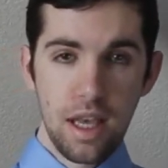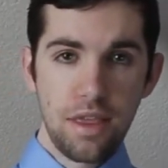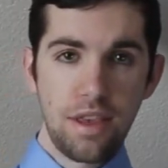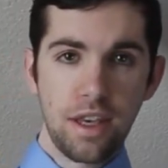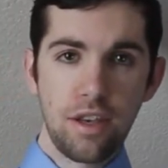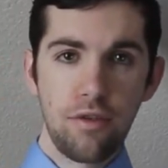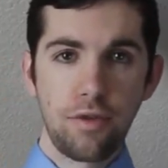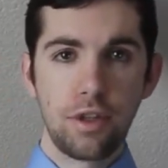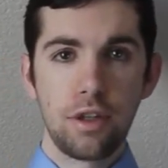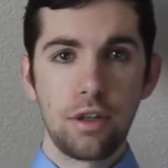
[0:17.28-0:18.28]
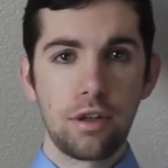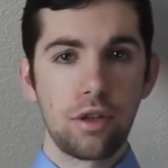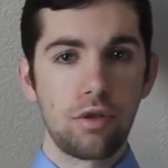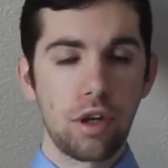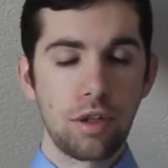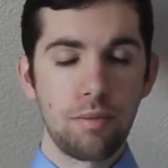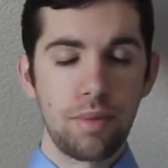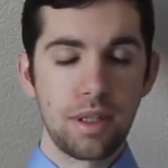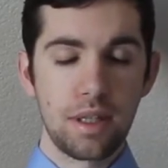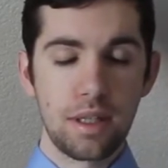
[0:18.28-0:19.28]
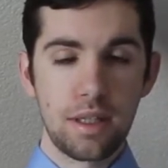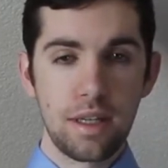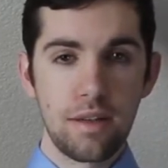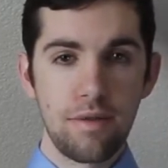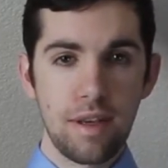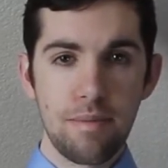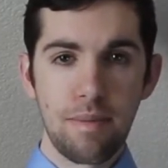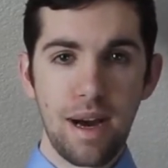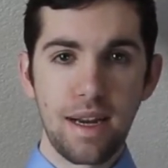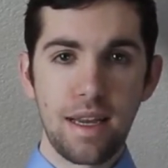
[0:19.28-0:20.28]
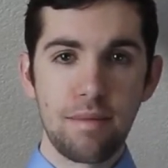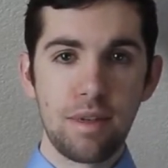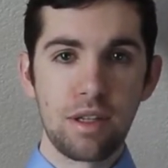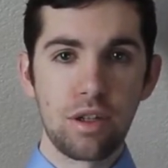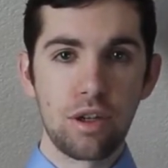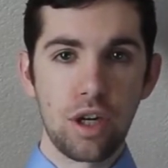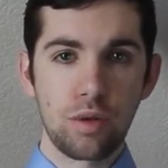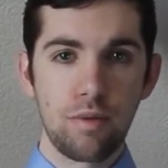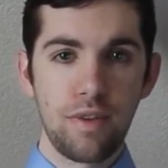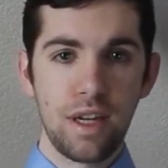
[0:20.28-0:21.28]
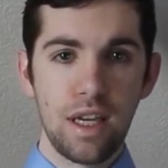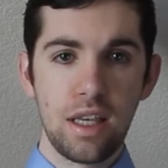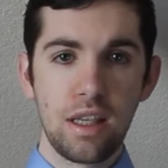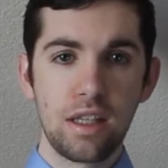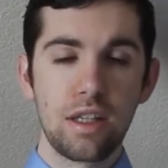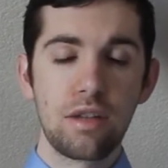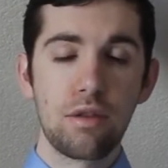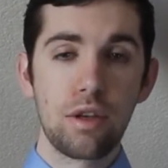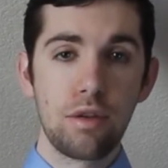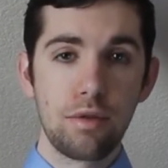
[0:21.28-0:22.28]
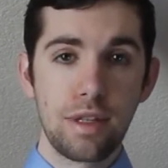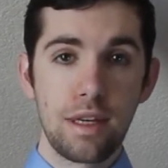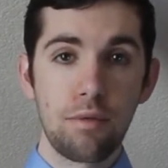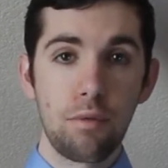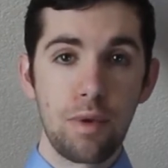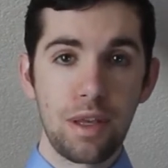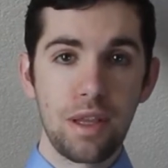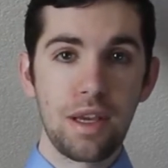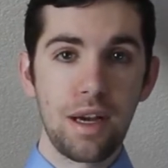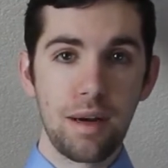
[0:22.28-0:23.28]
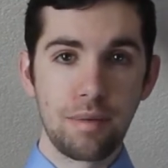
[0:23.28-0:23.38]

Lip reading: Thank you for tuning to Construction Business TV. My name is Joshua Vita, and this is your Houston Video.